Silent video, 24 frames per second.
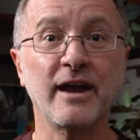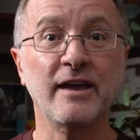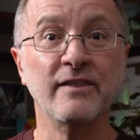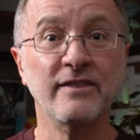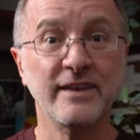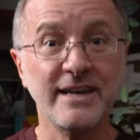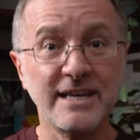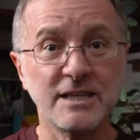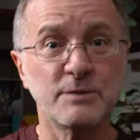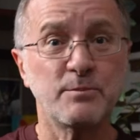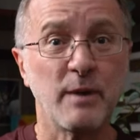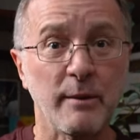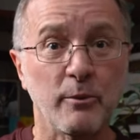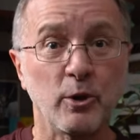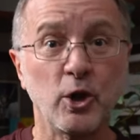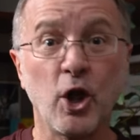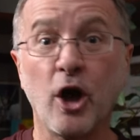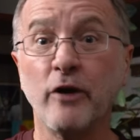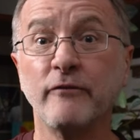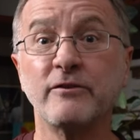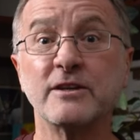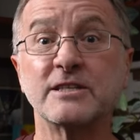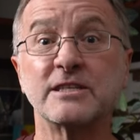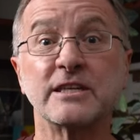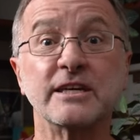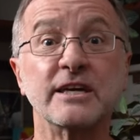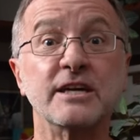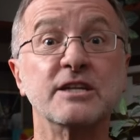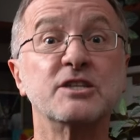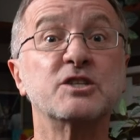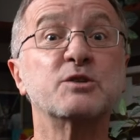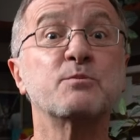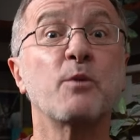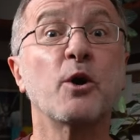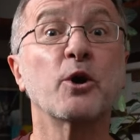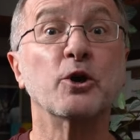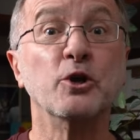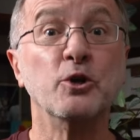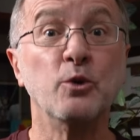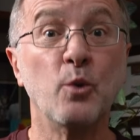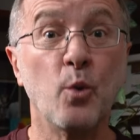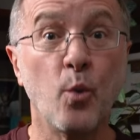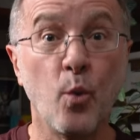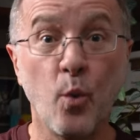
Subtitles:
And these people obviously had spoken